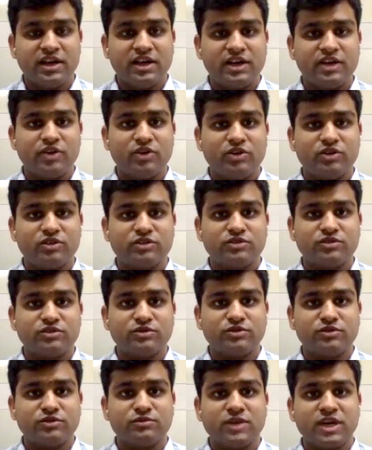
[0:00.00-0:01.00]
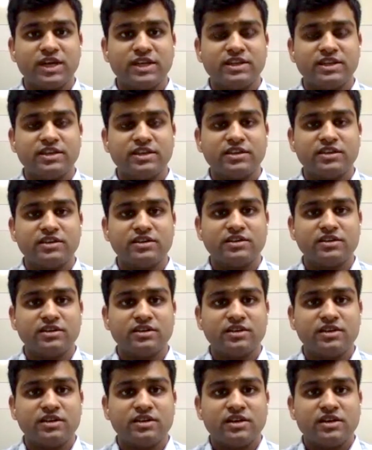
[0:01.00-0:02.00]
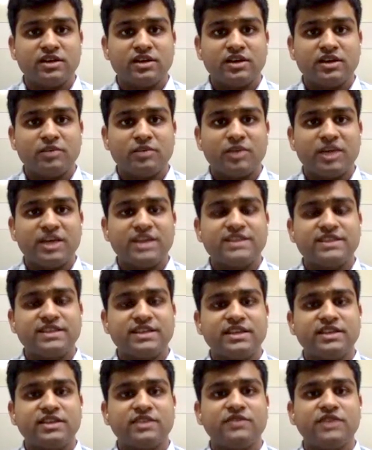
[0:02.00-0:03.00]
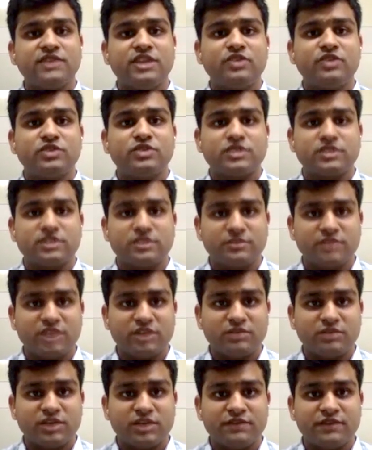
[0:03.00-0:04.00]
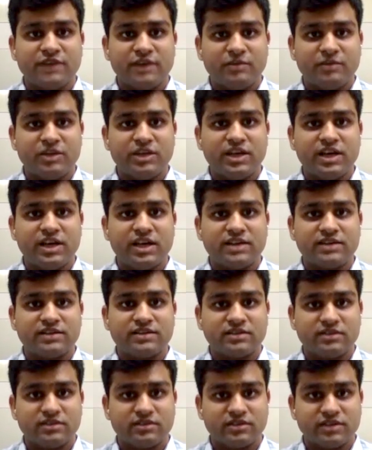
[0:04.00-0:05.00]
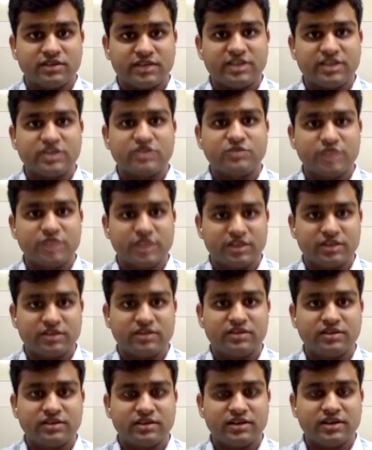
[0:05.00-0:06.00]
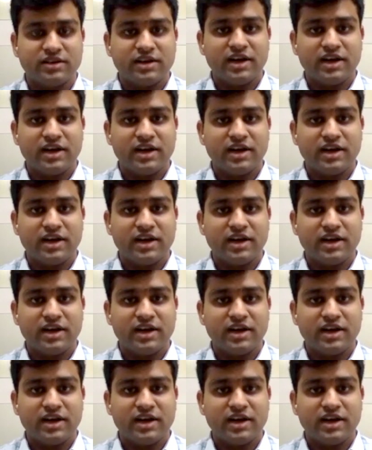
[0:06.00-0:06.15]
And also, I think by seeing the value system that my family has raised me in,